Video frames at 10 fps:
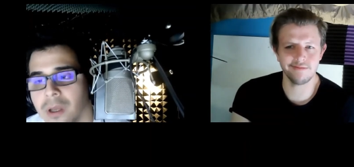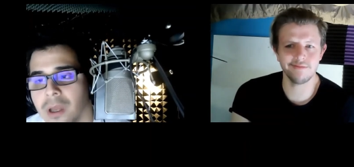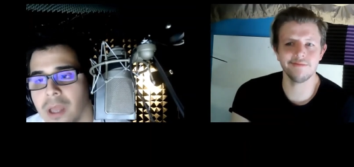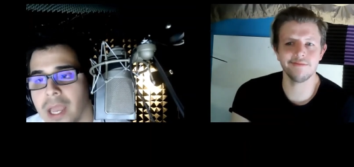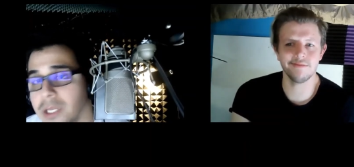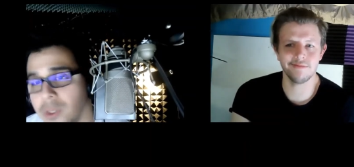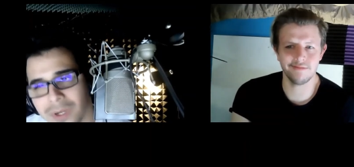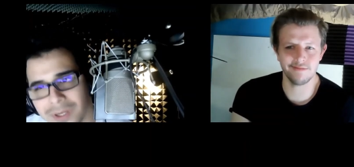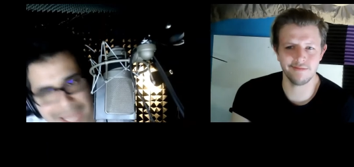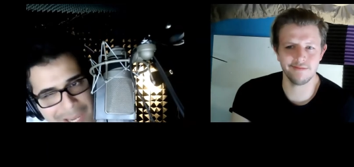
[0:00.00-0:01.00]
Speaker 1: and you
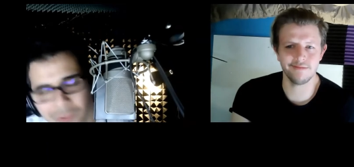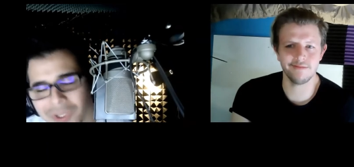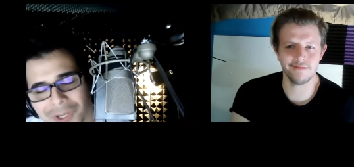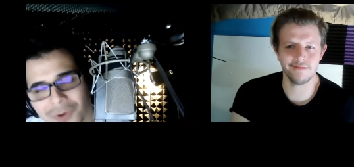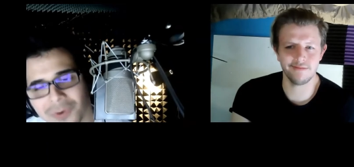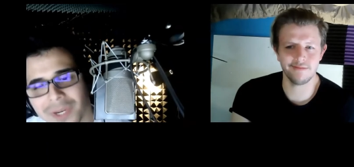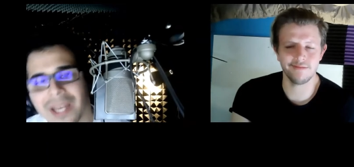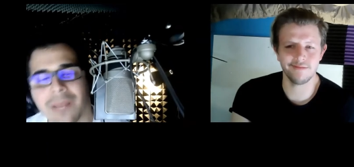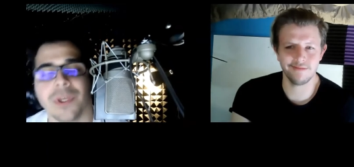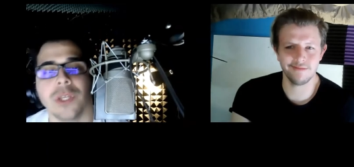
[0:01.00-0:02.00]
can't really create
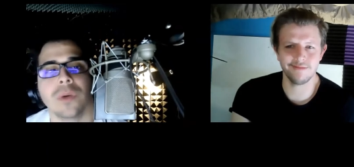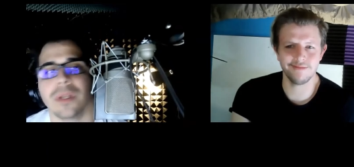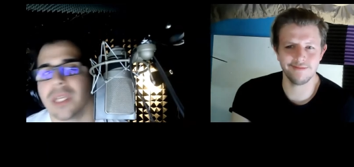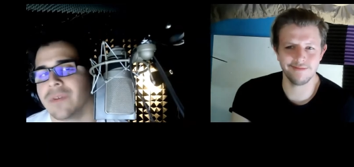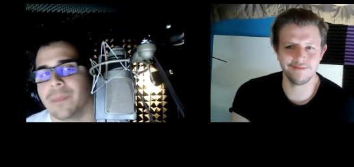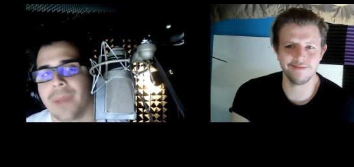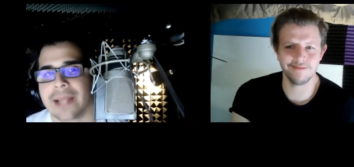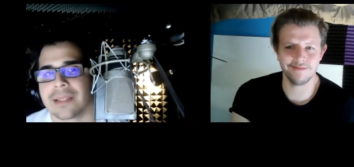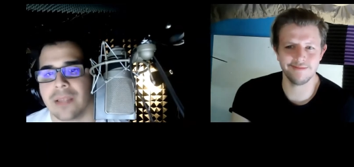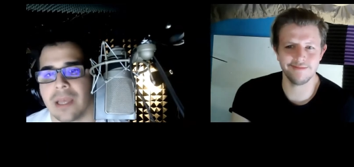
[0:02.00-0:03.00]
it but you can give it back
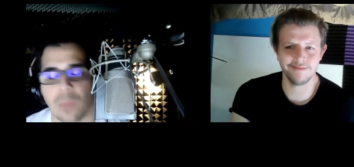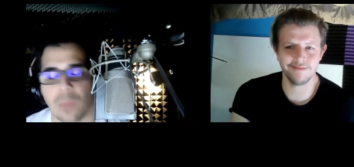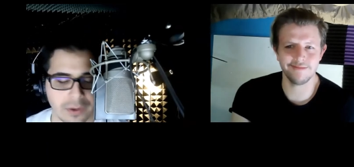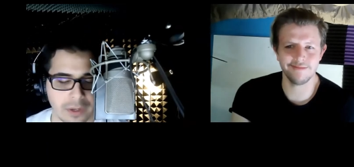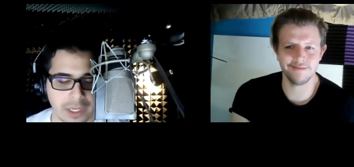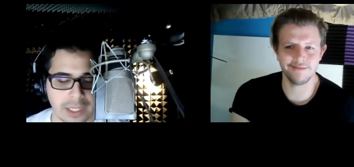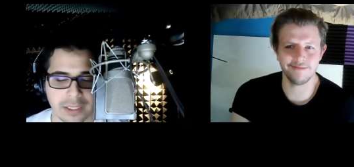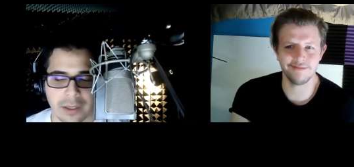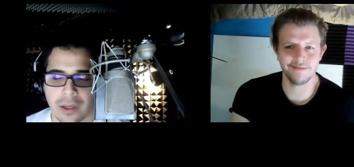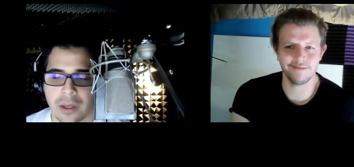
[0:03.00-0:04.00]
to them whether it's
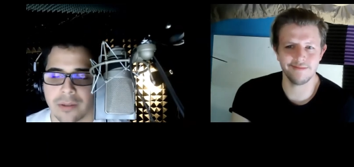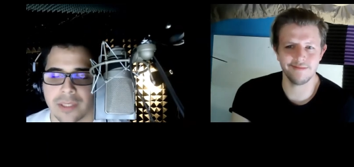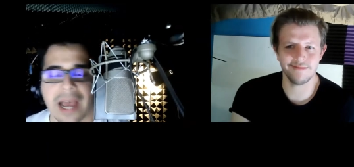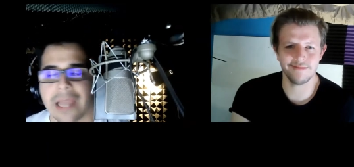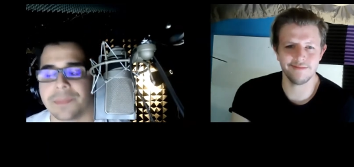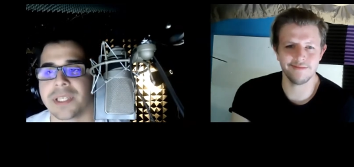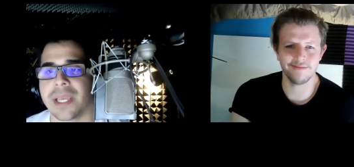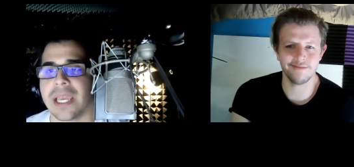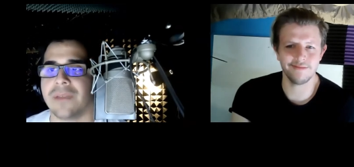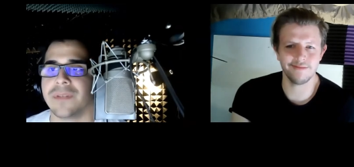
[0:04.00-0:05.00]
time
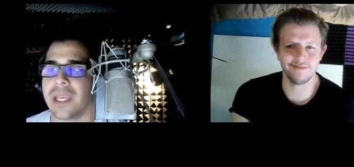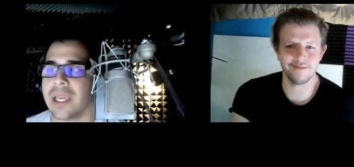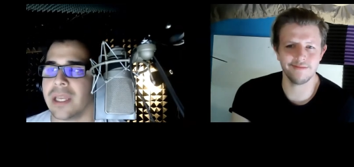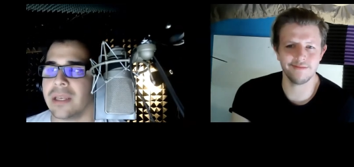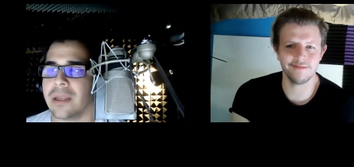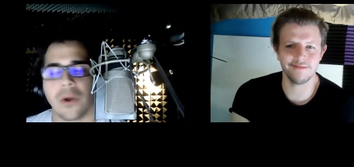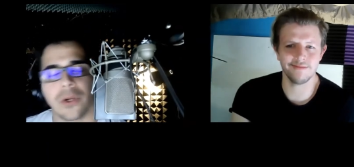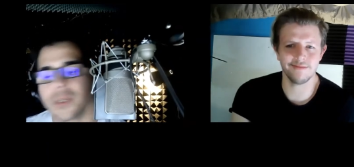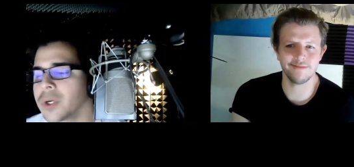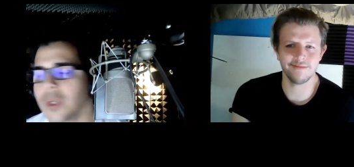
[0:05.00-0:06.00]
saved in you know your
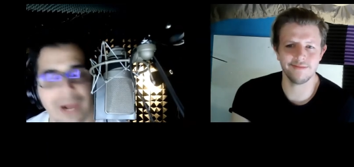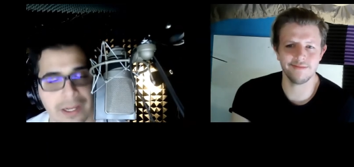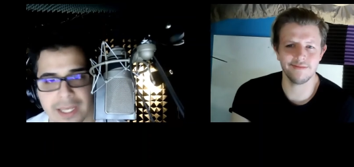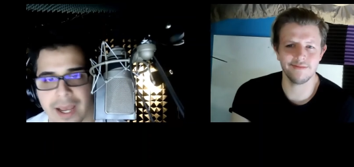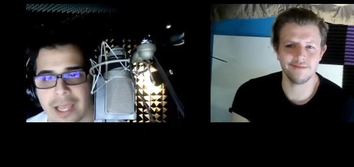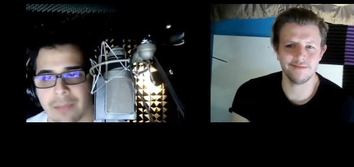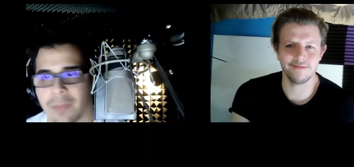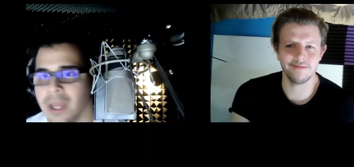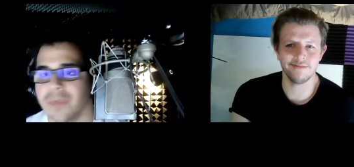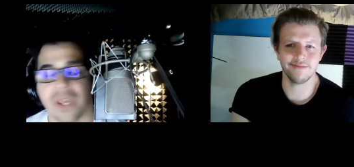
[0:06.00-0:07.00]
turnaround time
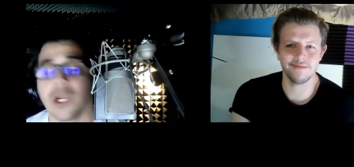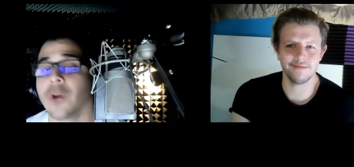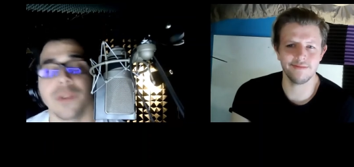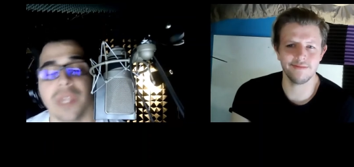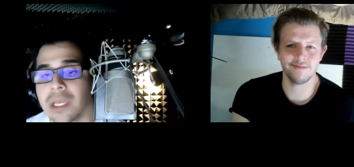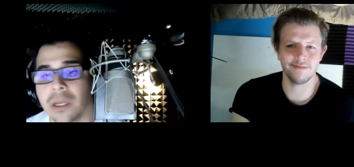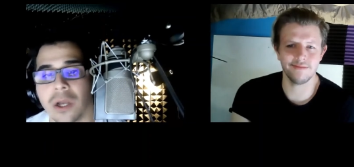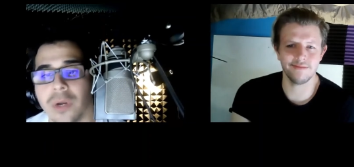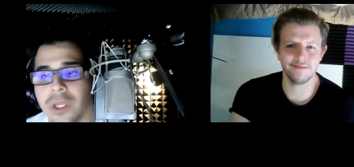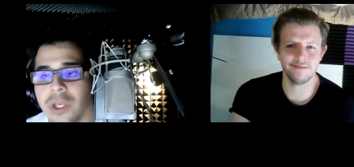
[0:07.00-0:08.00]
they know that they can
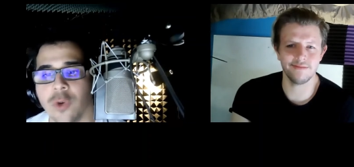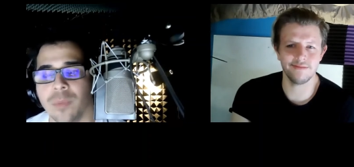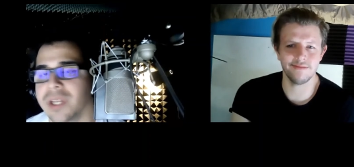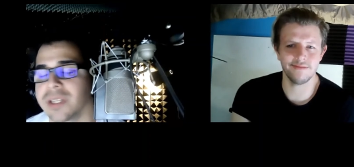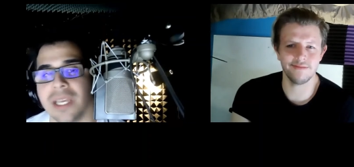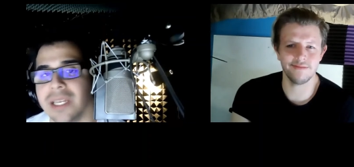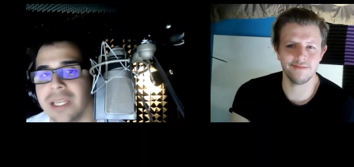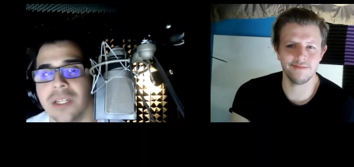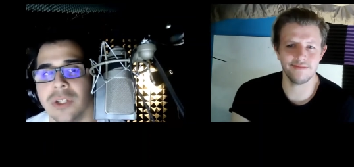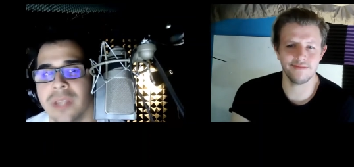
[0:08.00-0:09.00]
go to you because they
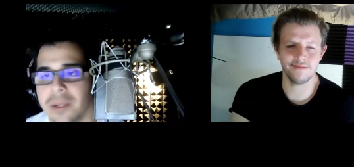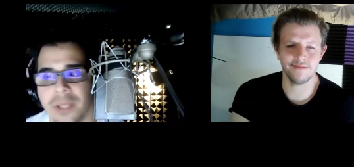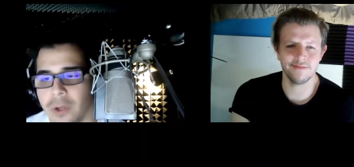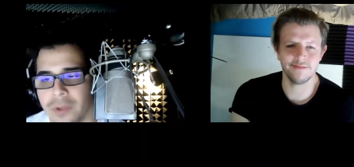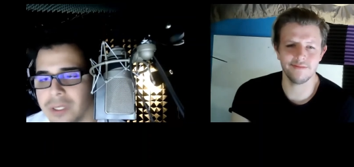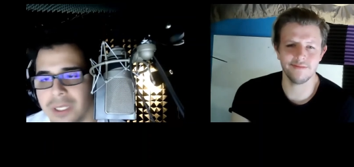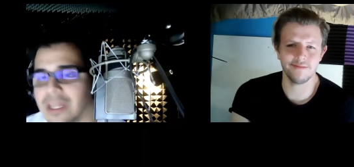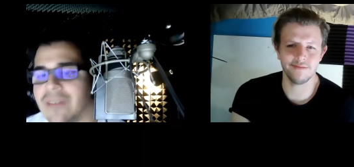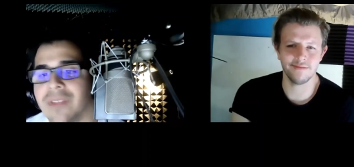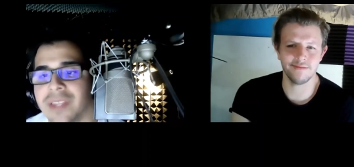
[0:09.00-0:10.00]
needed you know they're at the
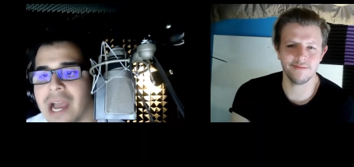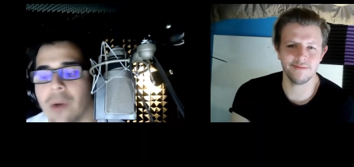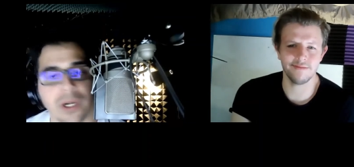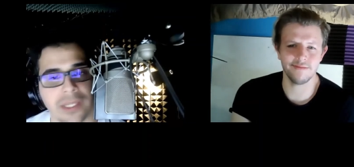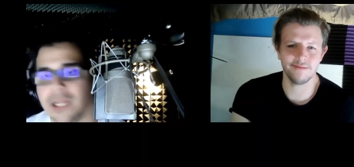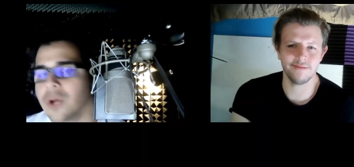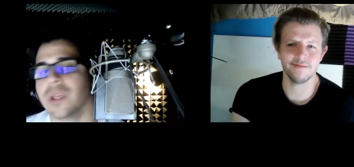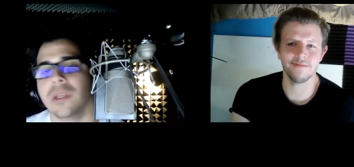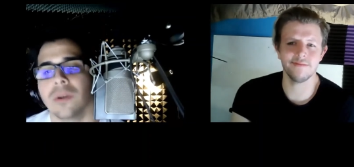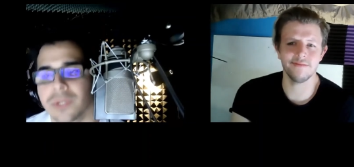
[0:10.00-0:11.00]
11th hour and they know
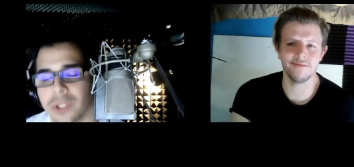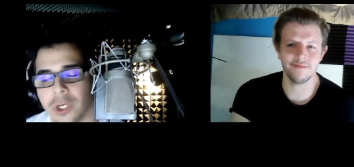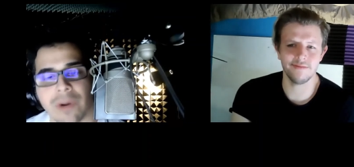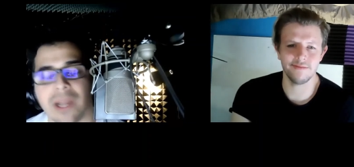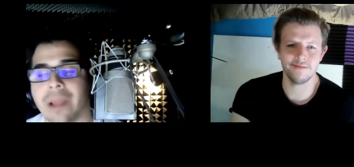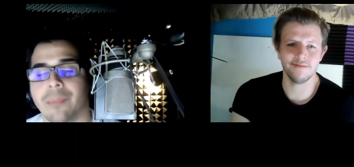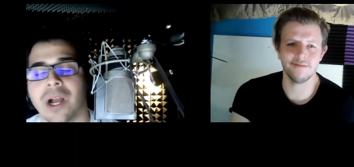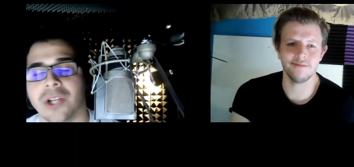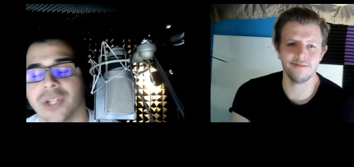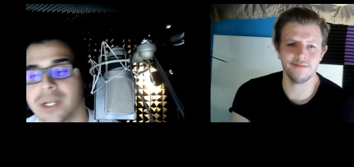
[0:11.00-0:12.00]
that you'll turn around that
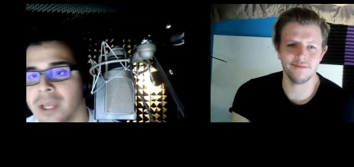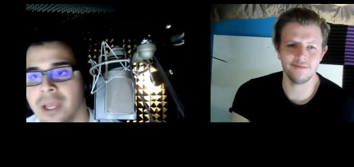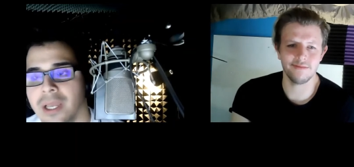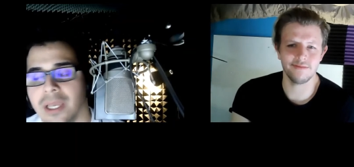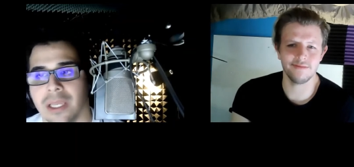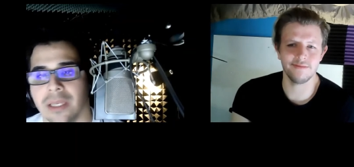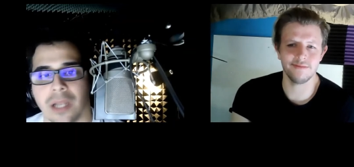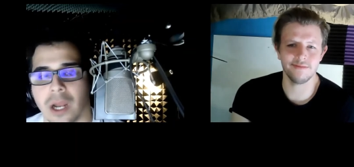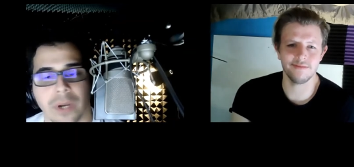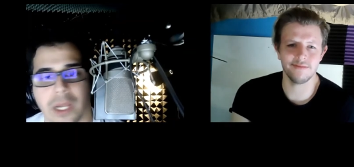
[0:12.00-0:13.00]
project in you
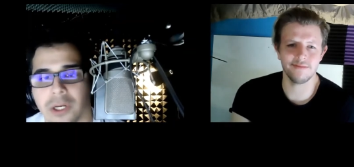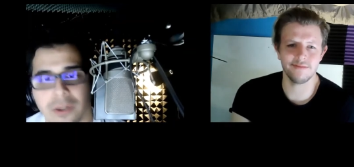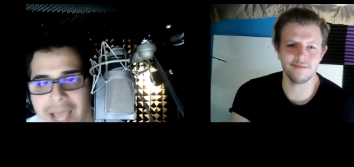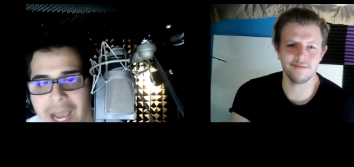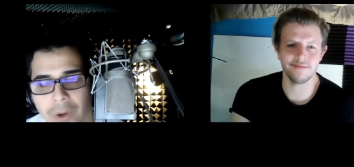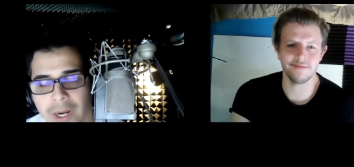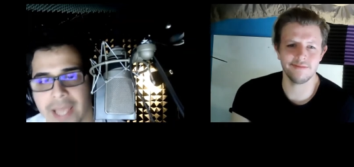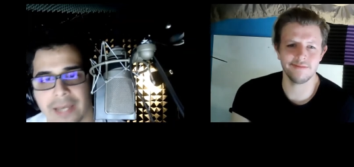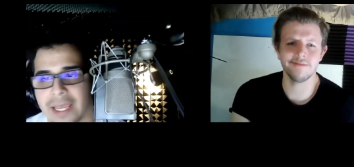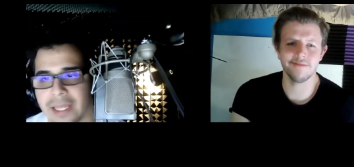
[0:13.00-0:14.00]
know in under an hour
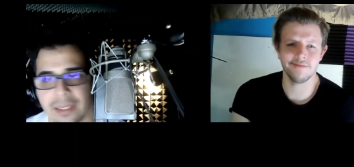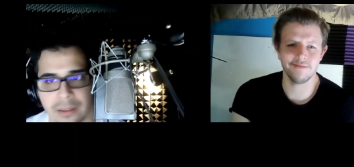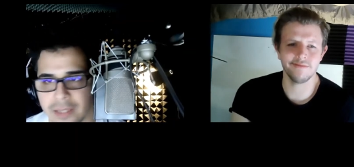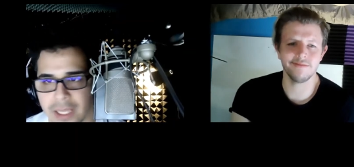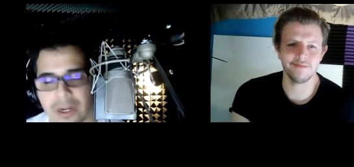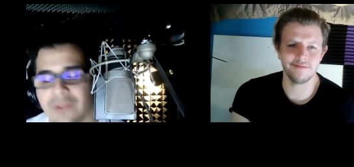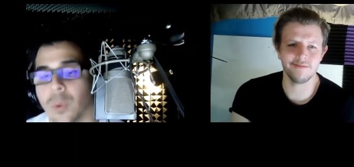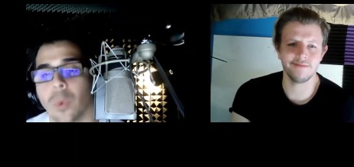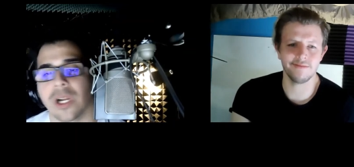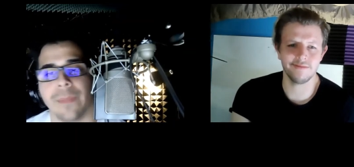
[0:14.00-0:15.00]
and and they don't have to
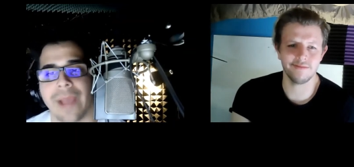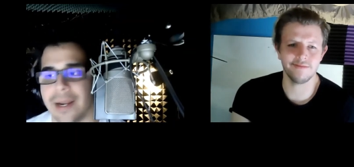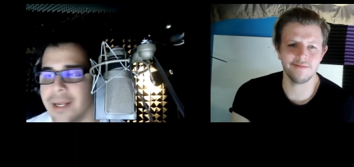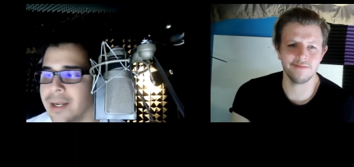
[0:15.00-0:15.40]
worry about it